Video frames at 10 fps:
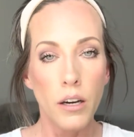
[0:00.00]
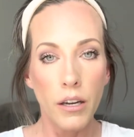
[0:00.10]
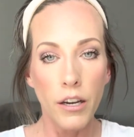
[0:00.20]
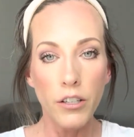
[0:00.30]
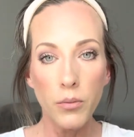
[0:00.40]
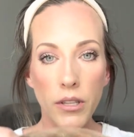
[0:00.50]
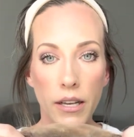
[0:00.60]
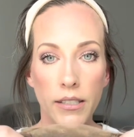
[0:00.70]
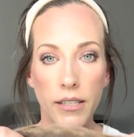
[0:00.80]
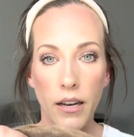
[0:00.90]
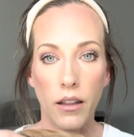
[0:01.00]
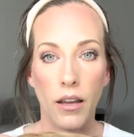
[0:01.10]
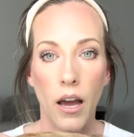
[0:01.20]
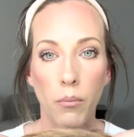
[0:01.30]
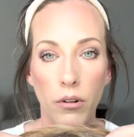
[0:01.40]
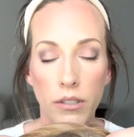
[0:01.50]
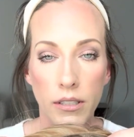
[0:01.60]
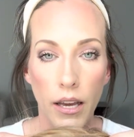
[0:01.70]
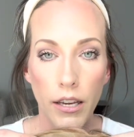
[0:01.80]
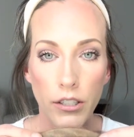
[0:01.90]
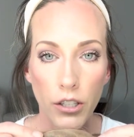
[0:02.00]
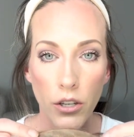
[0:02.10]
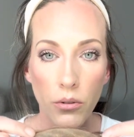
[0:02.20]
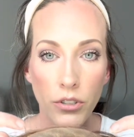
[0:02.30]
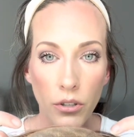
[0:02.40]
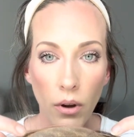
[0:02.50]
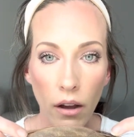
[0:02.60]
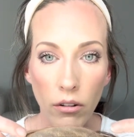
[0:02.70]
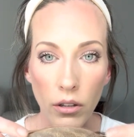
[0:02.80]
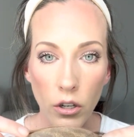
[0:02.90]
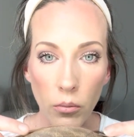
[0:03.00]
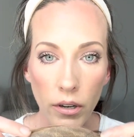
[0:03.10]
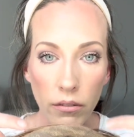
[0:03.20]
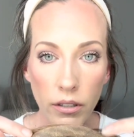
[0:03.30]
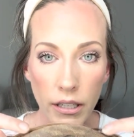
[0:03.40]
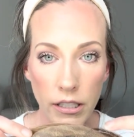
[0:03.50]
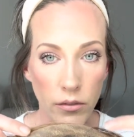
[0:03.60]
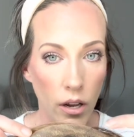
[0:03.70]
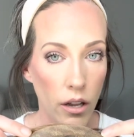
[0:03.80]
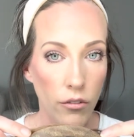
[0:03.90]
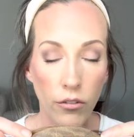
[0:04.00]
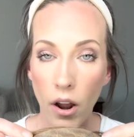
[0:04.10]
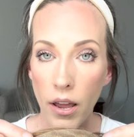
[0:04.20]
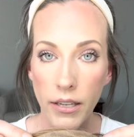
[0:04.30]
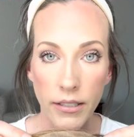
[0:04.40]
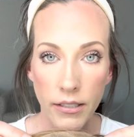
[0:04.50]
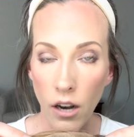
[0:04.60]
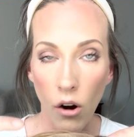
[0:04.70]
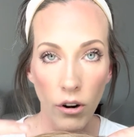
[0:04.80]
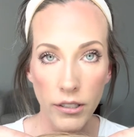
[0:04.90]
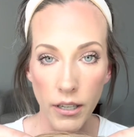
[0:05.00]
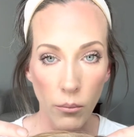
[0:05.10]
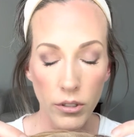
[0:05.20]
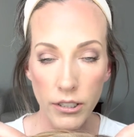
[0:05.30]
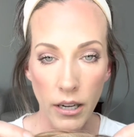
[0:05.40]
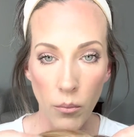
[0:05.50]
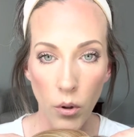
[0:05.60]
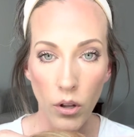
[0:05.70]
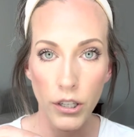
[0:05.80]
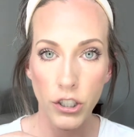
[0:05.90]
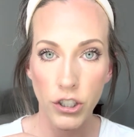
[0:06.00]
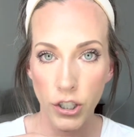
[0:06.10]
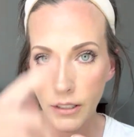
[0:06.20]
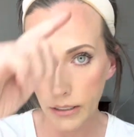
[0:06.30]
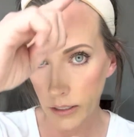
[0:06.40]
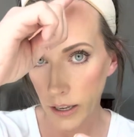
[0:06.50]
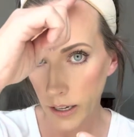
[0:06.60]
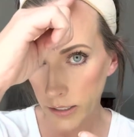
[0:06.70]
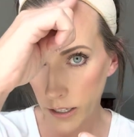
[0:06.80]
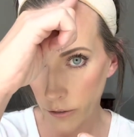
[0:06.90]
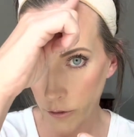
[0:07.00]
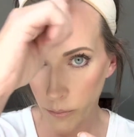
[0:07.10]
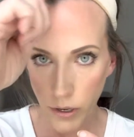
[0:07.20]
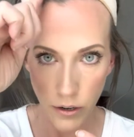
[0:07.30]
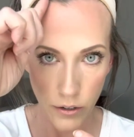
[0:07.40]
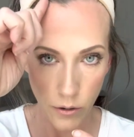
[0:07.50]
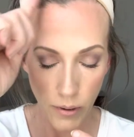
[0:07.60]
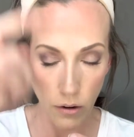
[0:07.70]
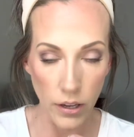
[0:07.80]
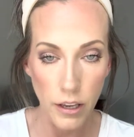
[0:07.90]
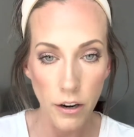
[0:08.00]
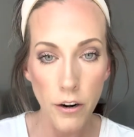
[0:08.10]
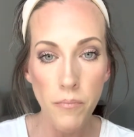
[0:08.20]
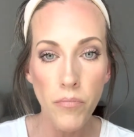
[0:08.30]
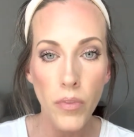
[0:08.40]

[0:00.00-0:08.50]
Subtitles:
here's what the inside of the cap looks like. So you do have a little bit of a lace front. It does not run temple to temple. It's just, like I said, from here to about here.